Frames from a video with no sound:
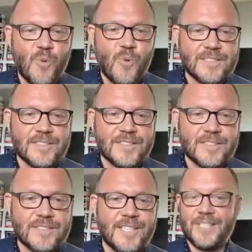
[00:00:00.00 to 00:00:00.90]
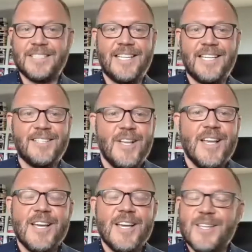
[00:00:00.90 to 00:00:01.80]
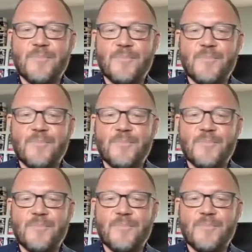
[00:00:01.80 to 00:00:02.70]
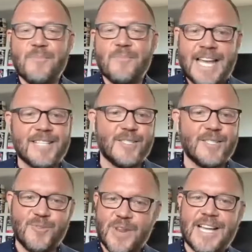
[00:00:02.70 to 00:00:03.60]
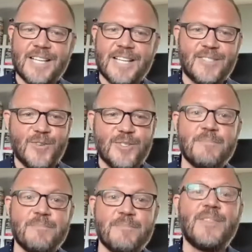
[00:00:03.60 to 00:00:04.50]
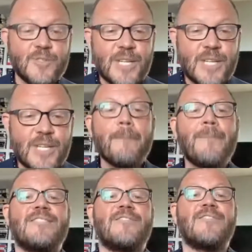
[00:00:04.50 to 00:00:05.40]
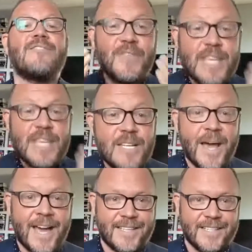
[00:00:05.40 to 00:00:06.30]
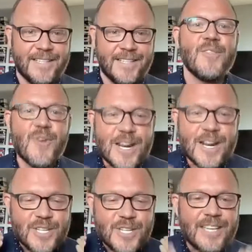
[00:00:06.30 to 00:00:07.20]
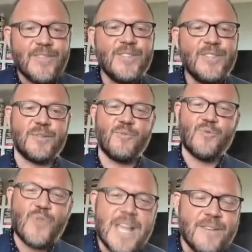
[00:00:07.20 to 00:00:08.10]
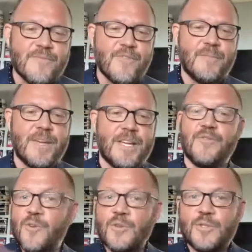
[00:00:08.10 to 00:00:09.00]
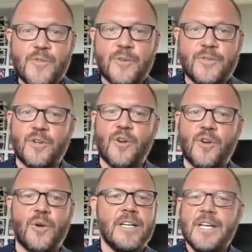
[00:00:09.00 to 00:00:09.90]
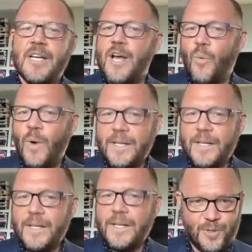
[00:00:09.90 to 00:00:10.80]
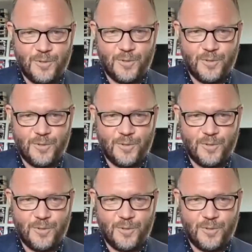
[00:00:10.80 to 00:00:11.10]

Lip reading: are both qualitative and quantitative. They're in there getting assets, creating assets, using this, but they also have the best feedback. They're actually giving you some great information. For those of you out there going, what super